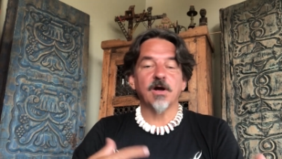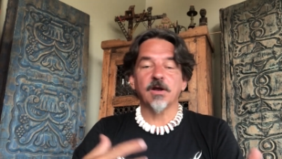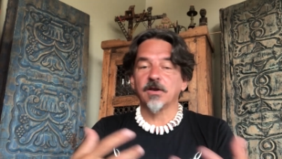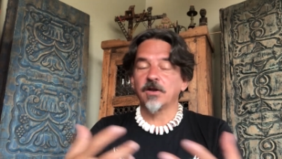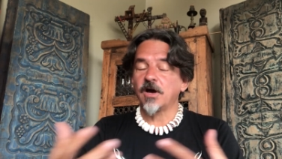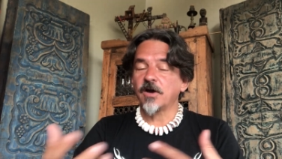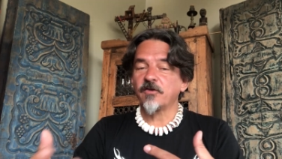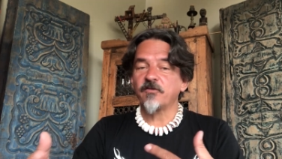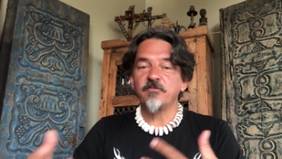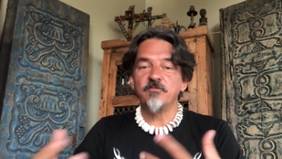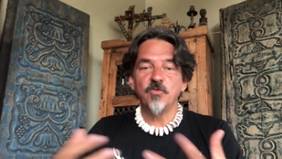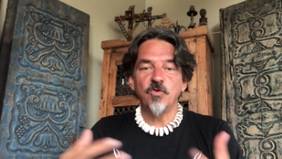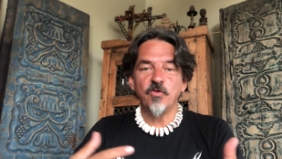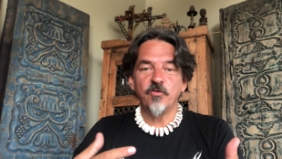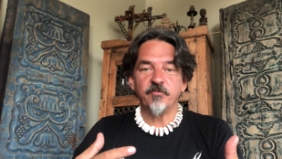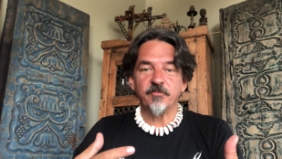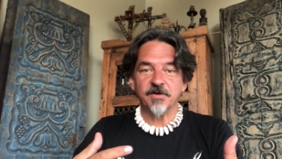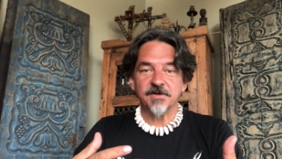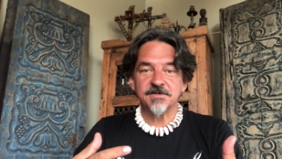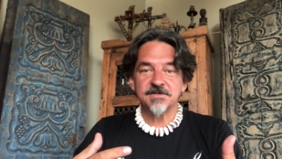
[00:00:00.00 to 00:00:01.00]
a lot of
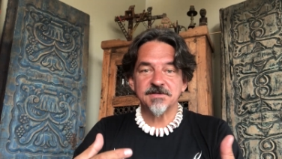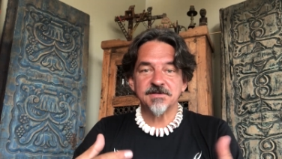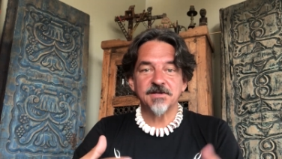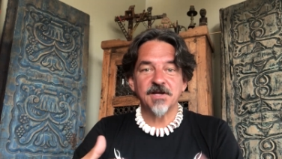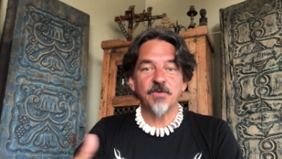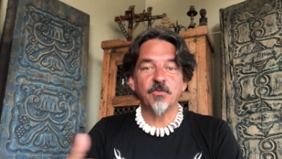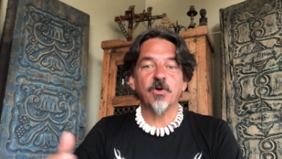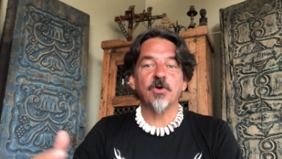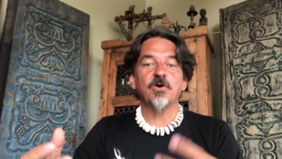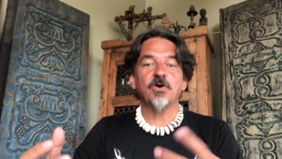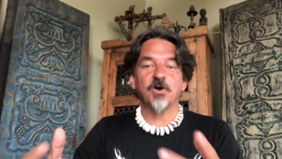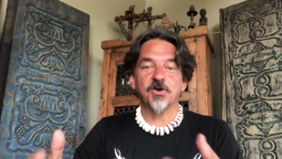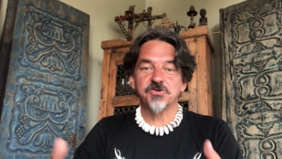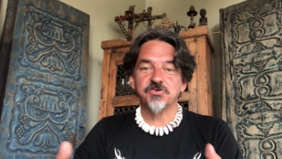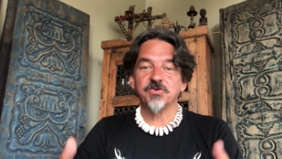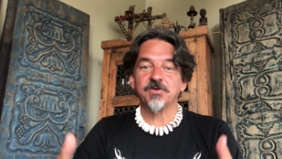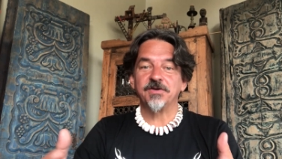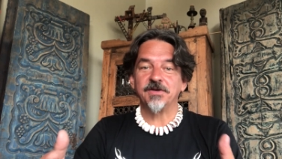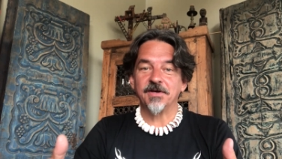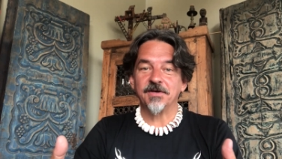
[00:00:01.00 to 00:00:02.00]
movements that were
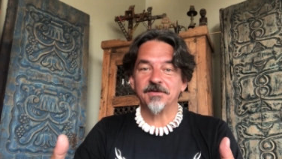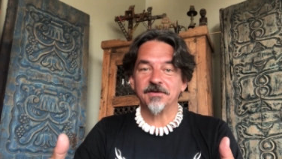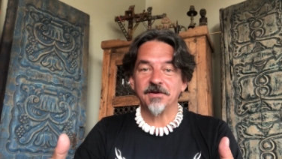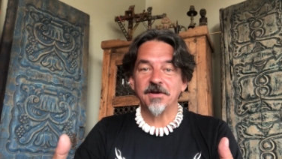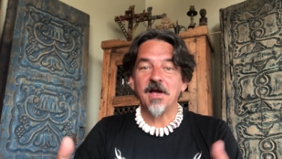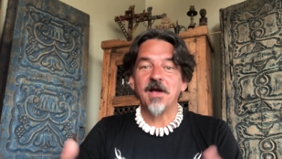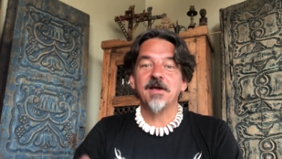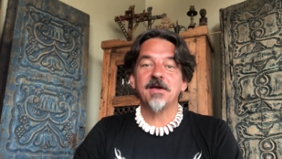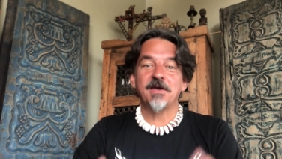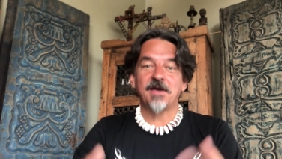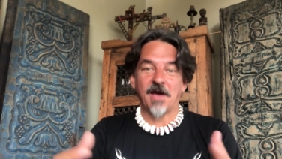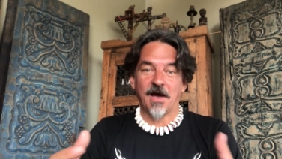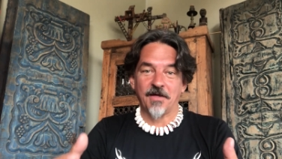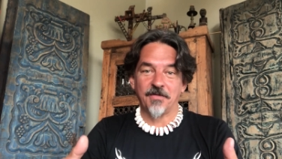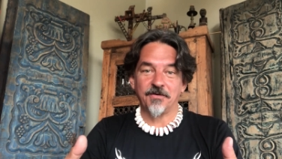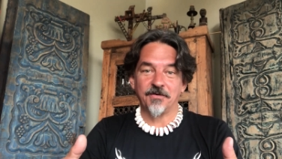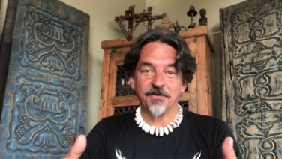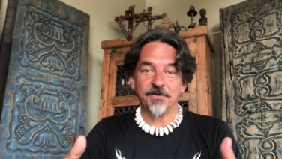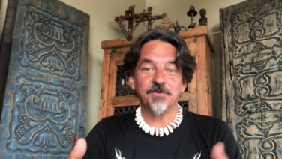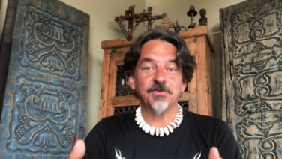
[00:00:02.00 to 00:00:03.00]
contradicting
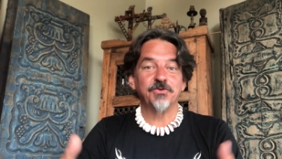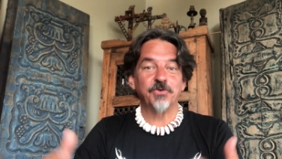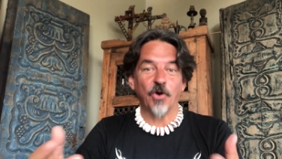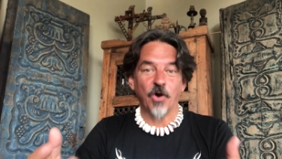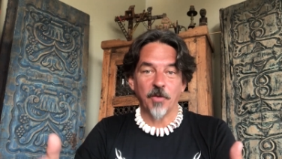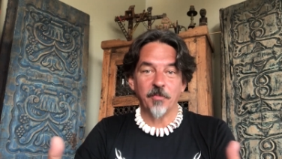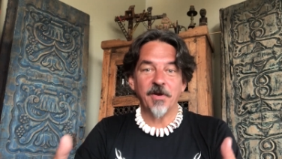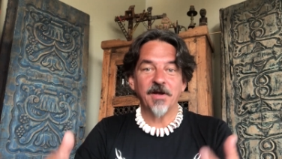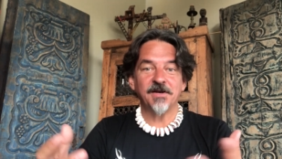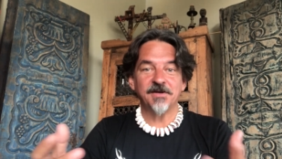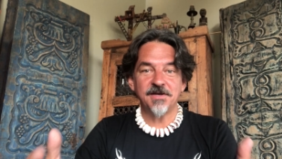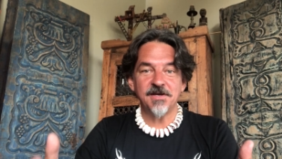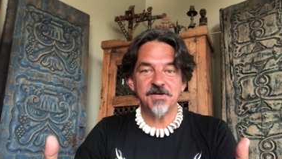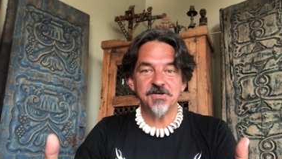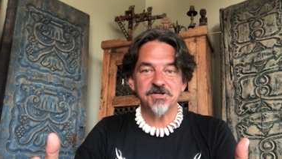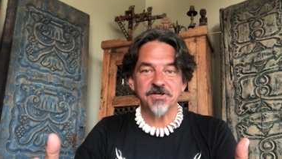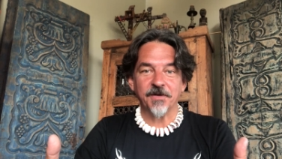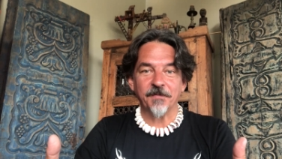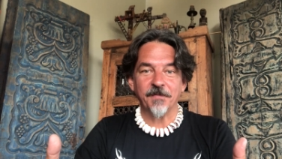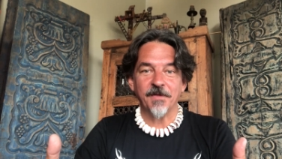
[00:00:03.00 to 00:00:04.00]
Catholic dogma and
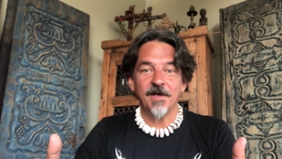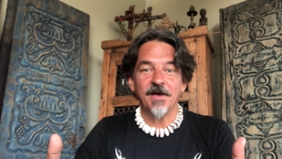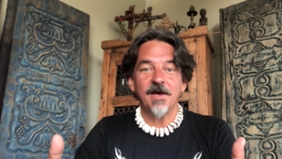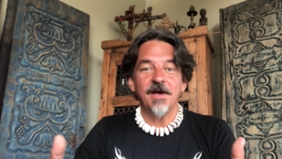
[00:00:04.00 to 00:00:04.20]
teaching,